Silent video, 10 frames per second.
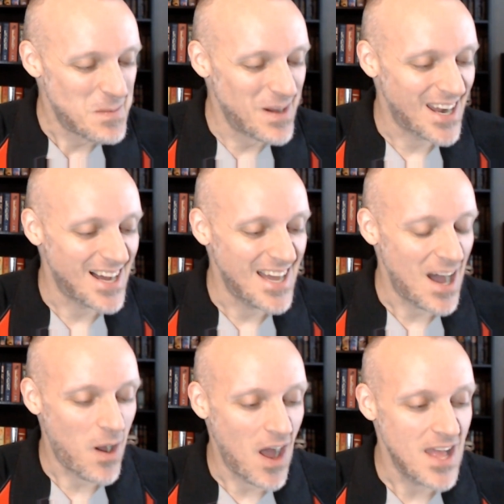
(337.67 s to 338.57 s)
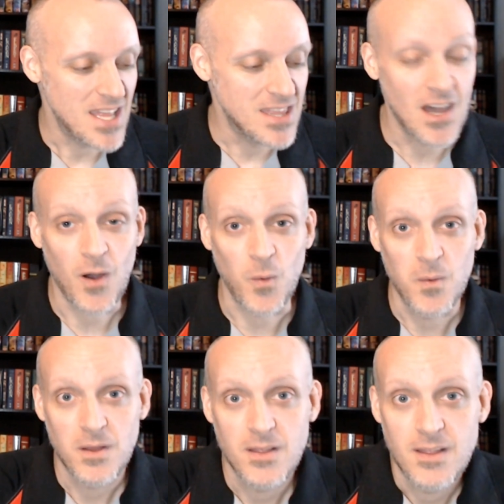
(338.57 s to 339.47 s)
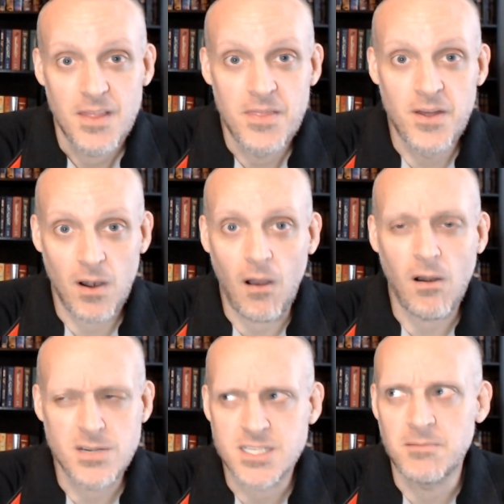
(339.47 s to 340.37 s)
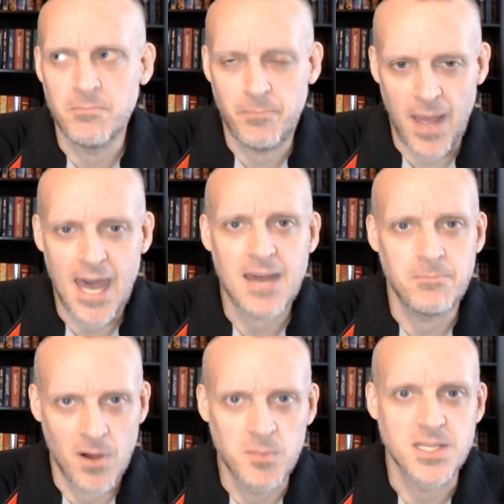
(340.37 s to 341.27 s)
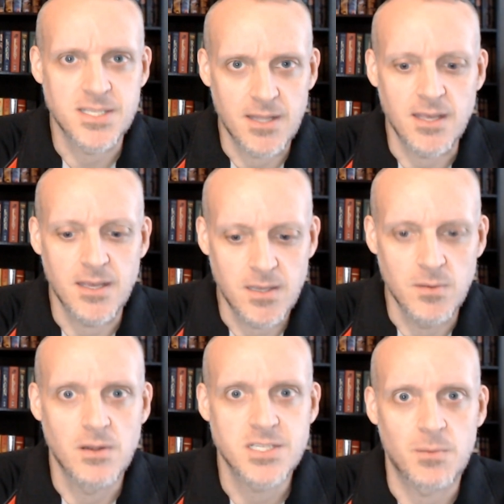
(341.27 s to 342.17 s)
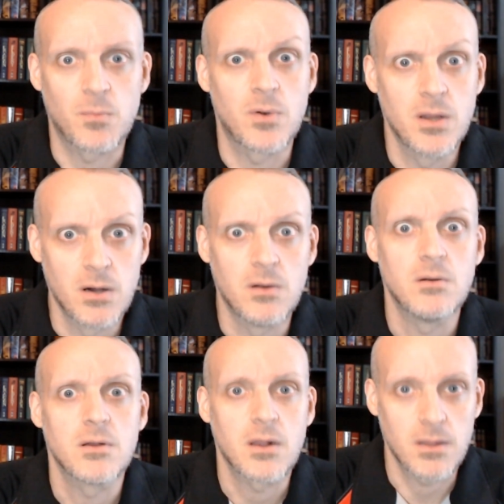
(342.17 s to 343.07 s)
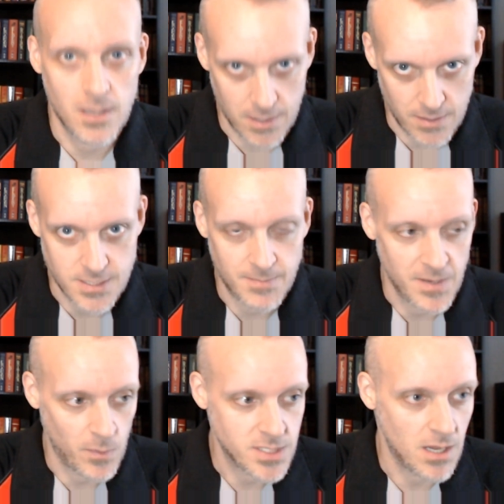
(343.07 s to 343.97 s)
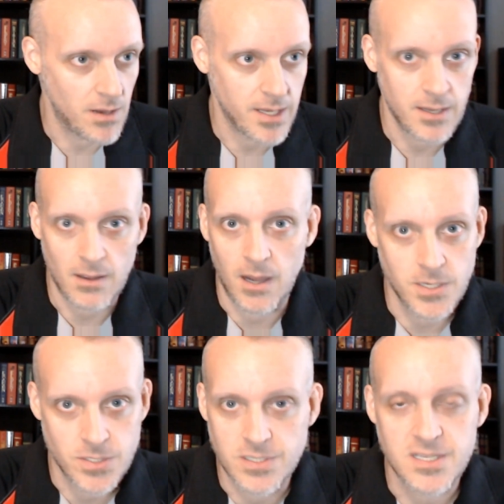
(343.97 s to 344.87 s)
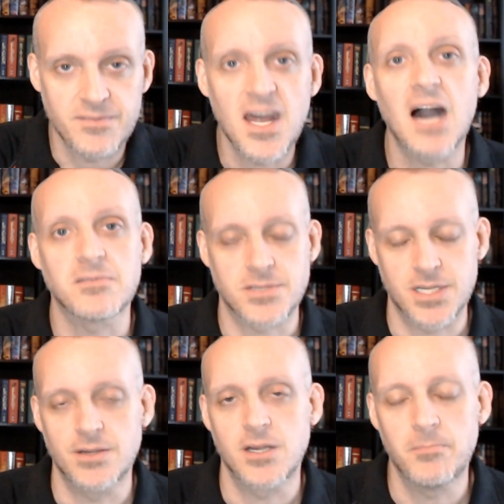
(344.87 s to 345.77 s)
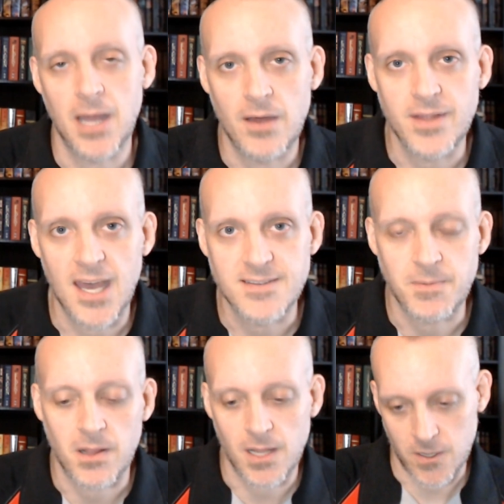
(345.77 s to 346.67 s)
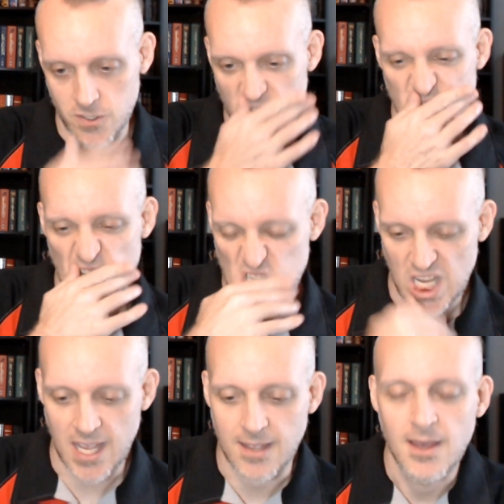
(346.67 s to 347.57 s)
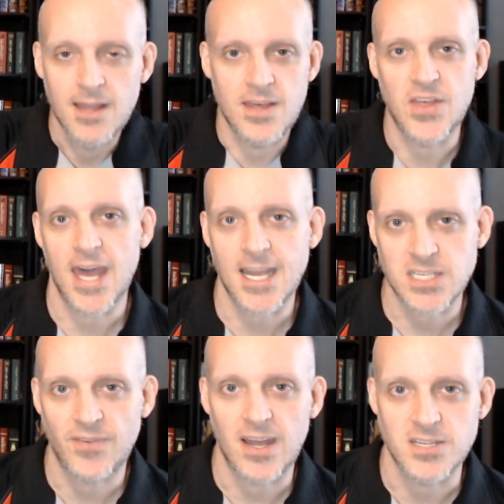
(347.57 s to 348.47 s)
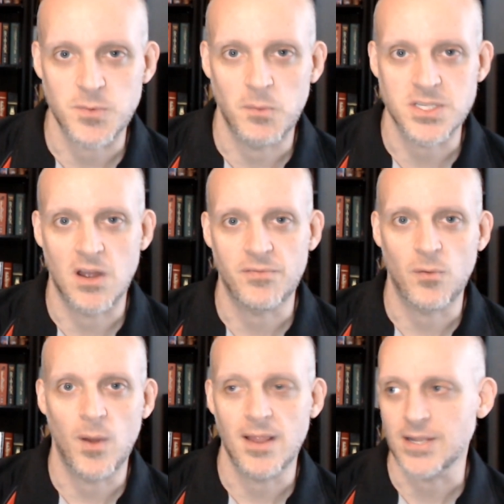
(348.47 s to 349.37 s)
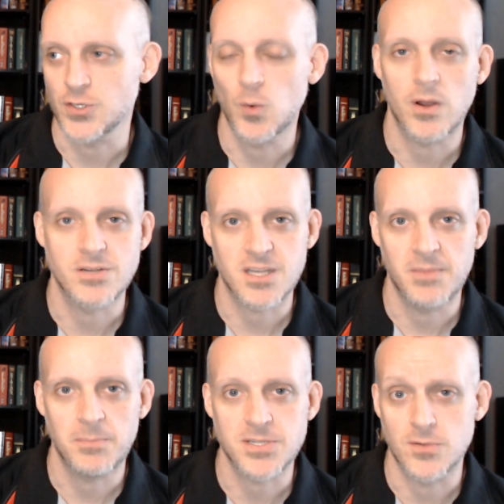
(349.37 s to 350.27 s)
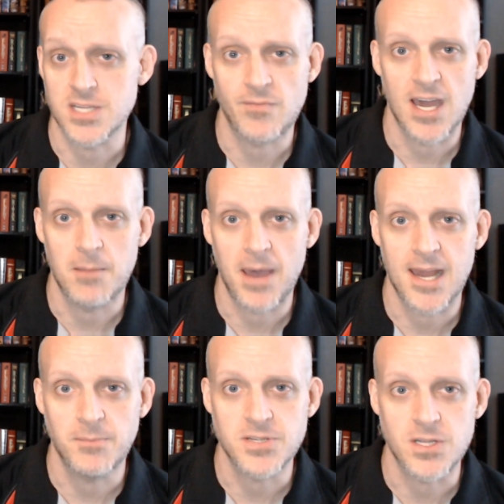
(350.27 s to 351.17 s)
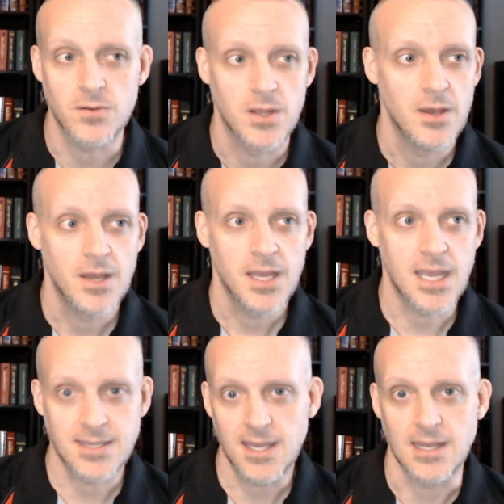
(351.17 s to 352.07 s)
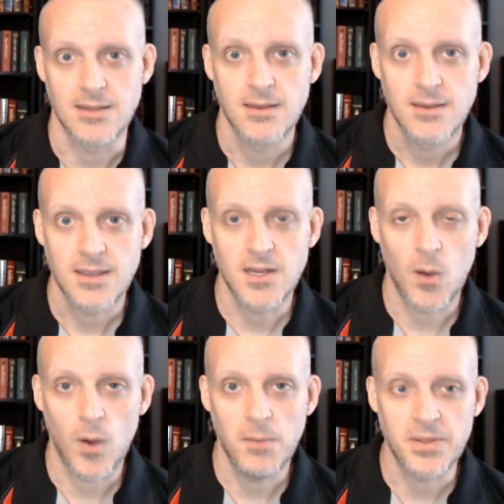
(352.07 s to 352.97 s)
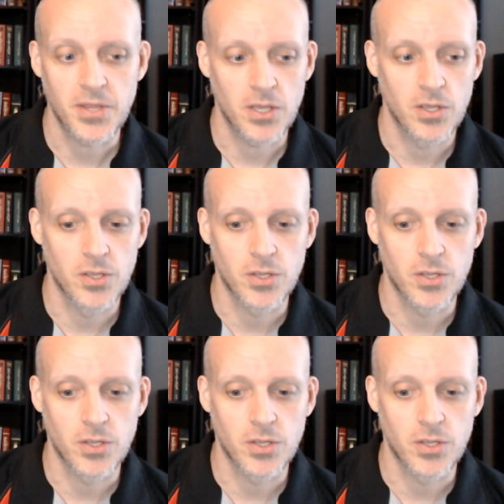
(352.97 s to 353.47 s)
But no, there are some bad moments in the EU. There are some real clunkers. I mean, we're talking hundreds of novels here. You're bound to have some clunkers. That's like saying that the X-Files, what was on for what, like 200-something episodes, never had a bad episode. It did. You know what? But the